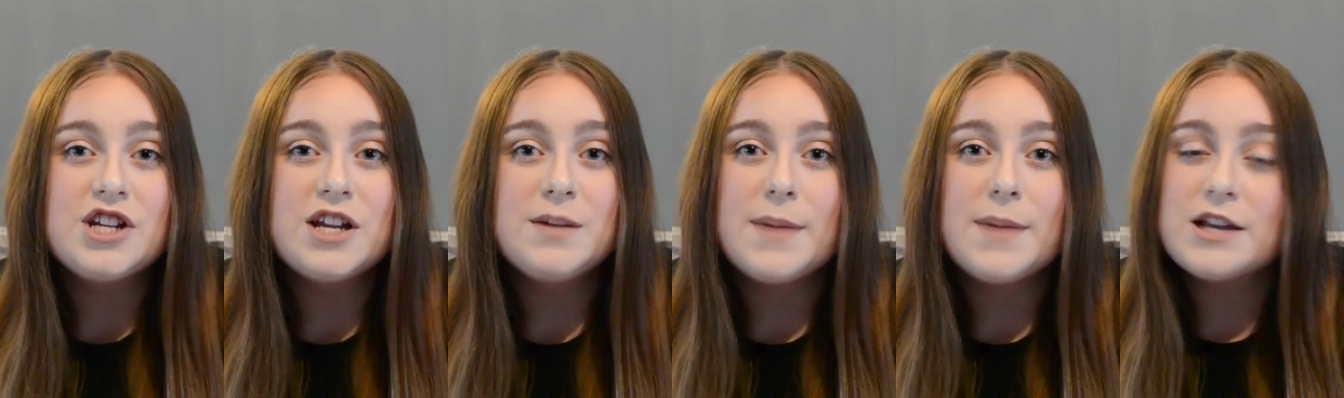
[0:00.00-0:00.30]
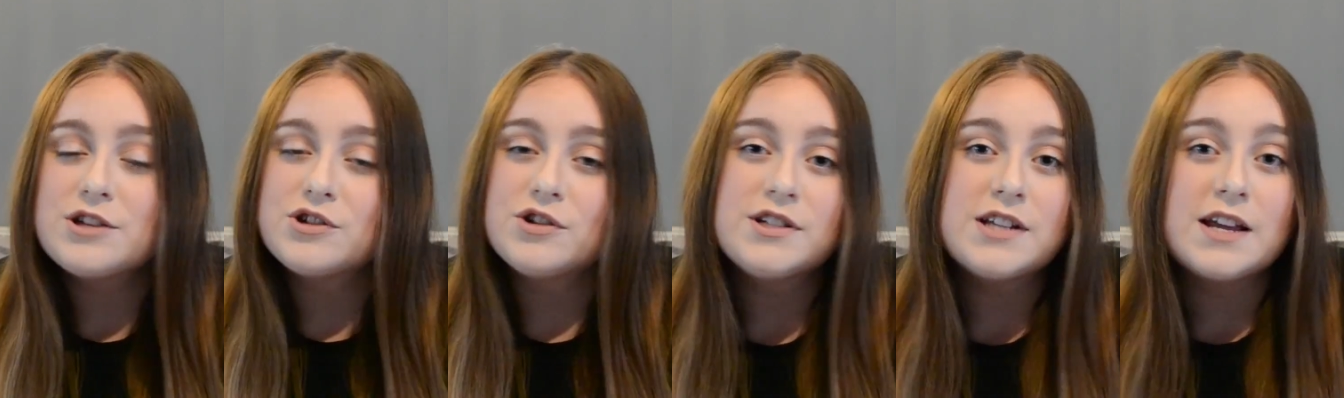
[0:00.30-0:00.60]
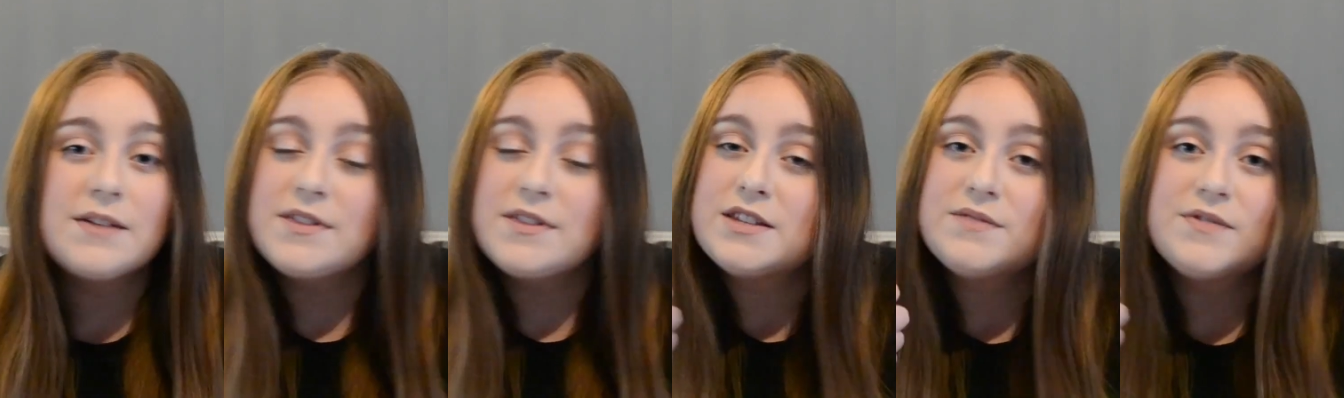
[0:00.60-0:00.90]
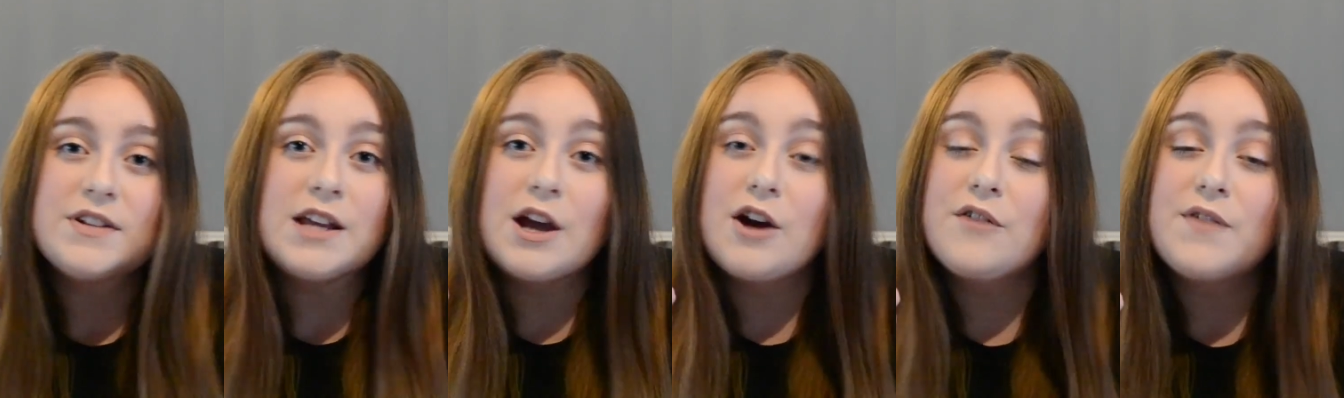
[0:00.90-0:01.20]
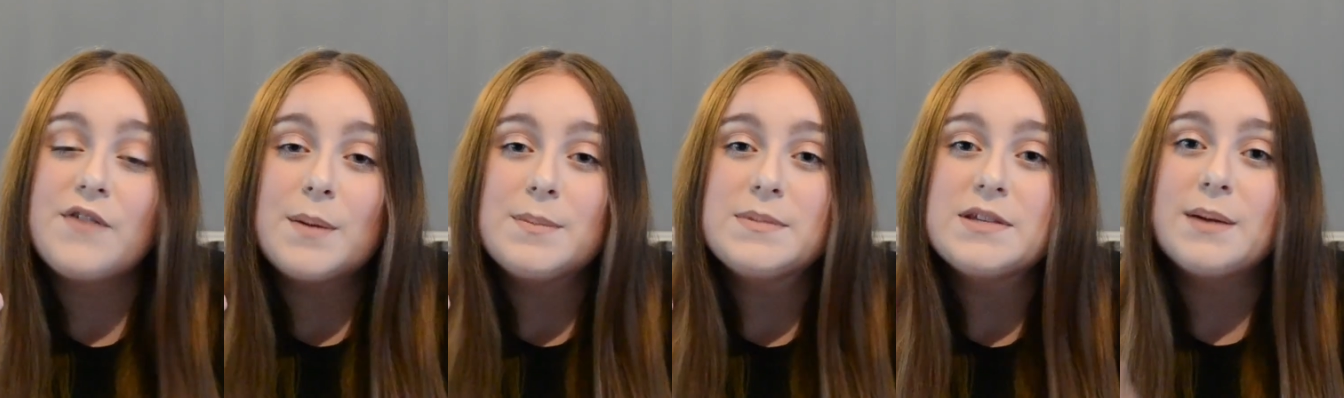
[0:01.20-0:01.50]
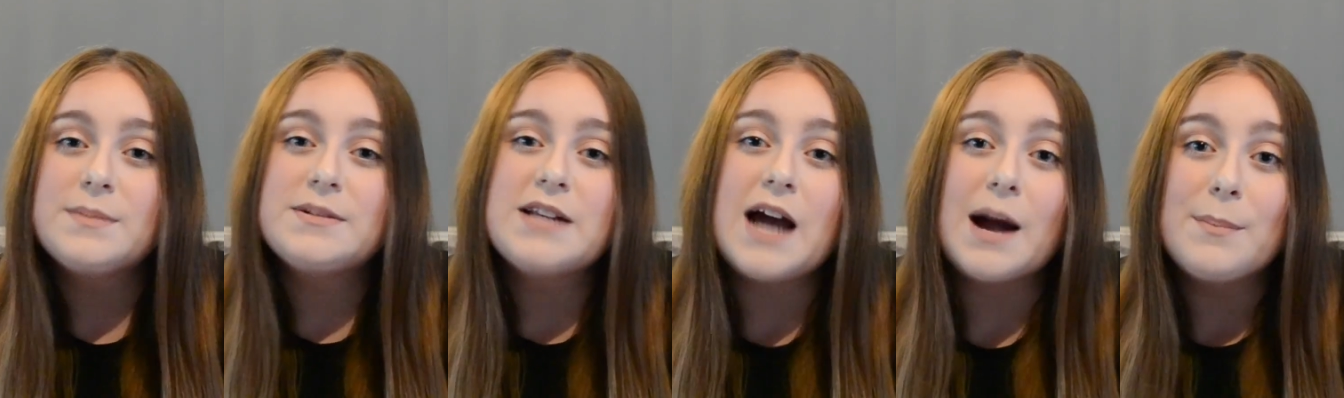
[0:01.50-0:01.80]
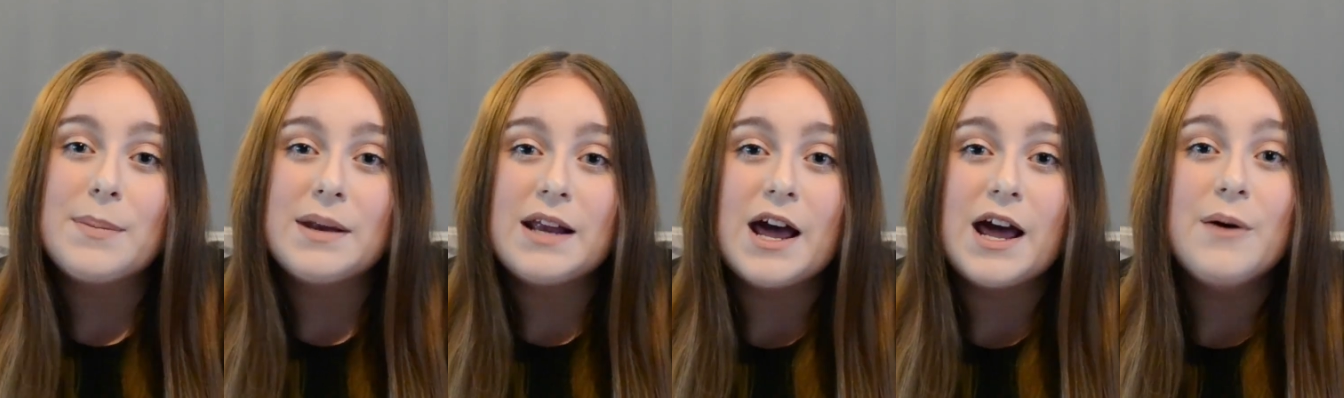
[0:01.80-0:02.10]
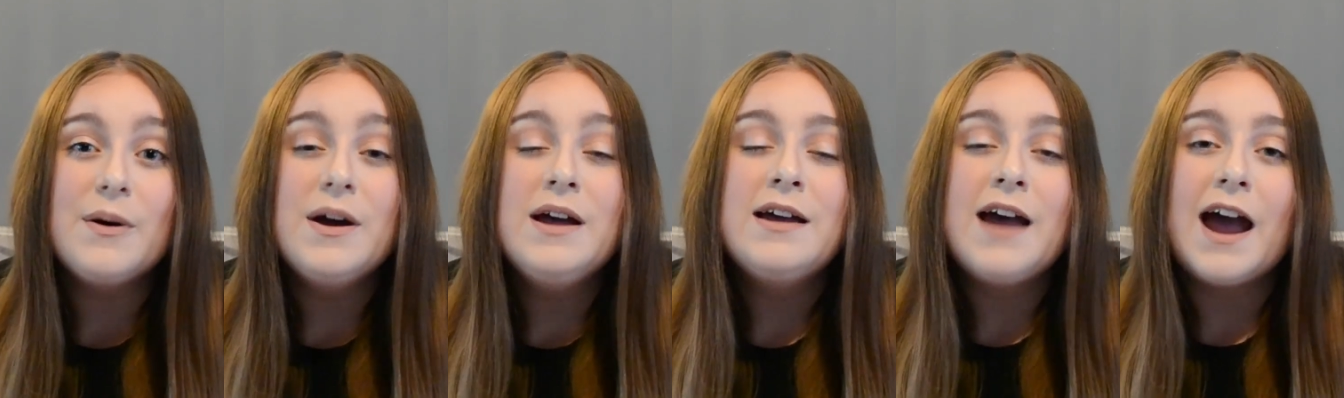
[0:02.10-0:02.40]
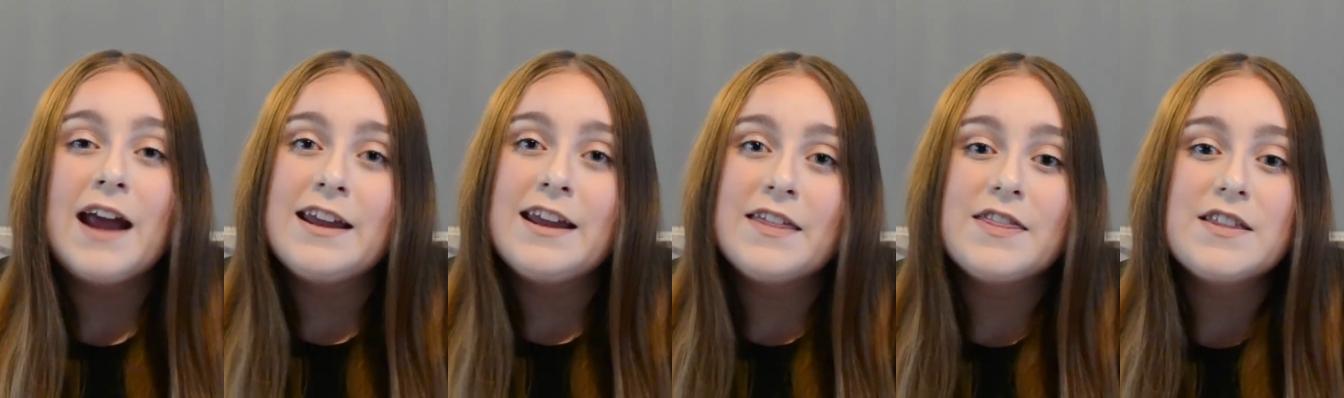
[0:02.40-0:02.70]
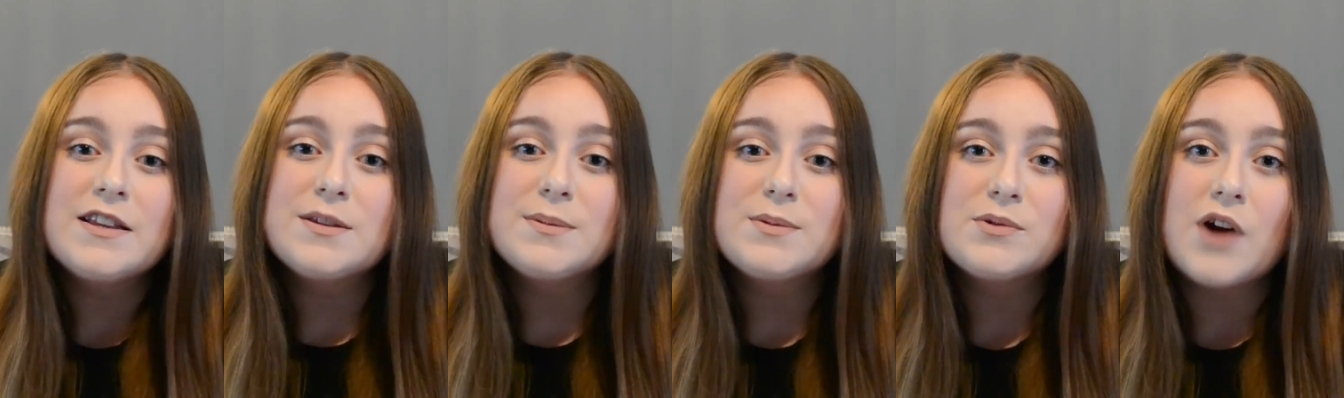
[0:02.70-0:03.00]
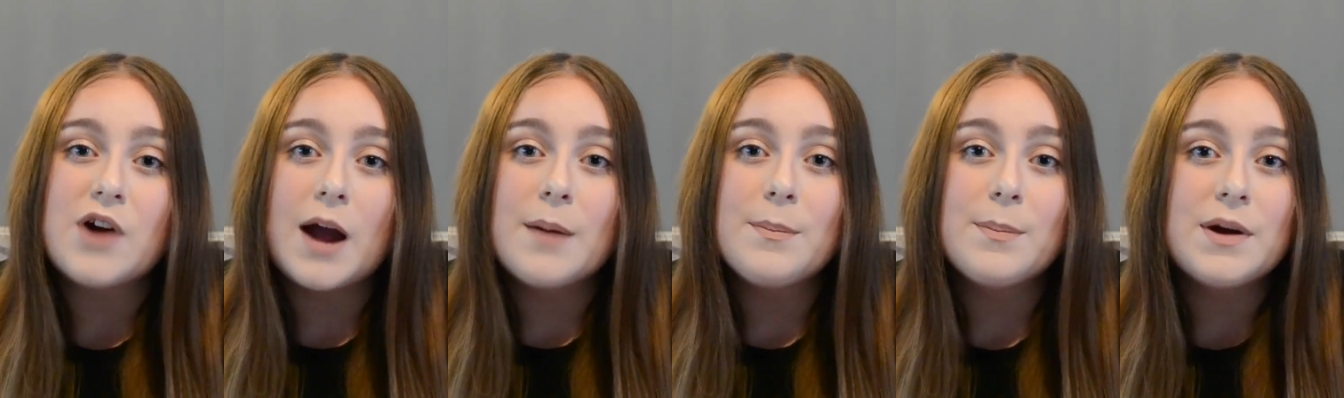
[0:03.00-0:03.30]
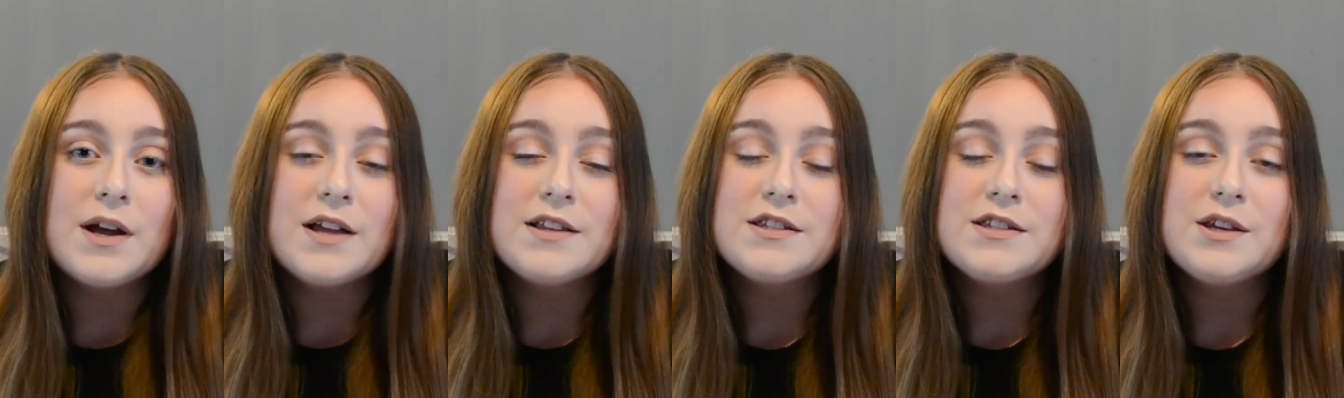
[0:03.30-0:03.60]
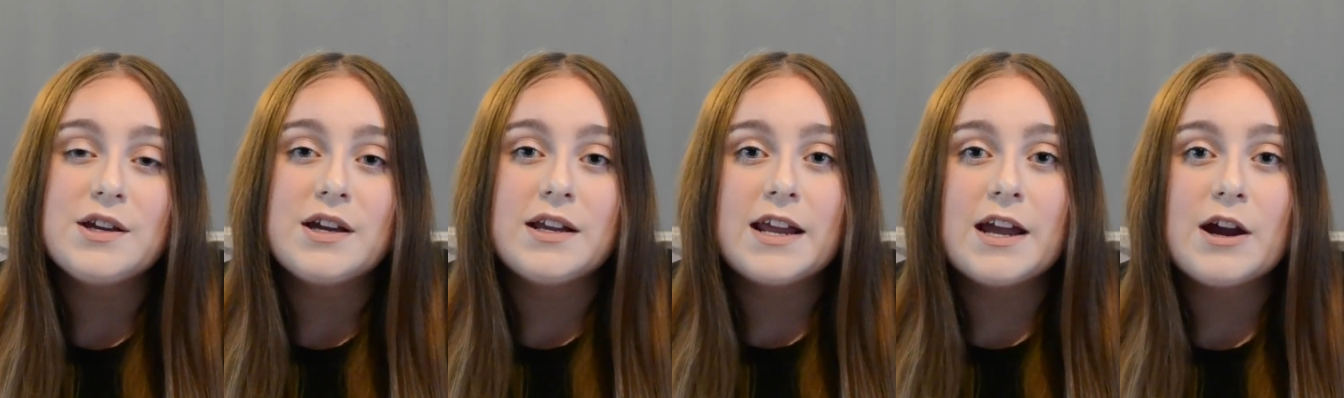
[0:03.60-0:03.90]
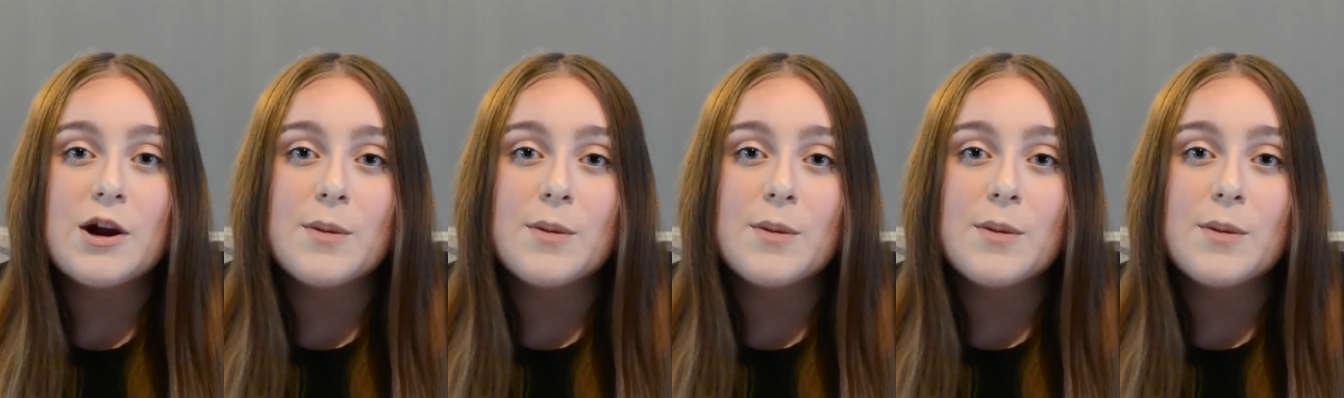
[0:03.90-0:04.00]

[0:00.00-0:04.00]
make sure to give this video a thumbs up down below and hit the subscribe button so you can hear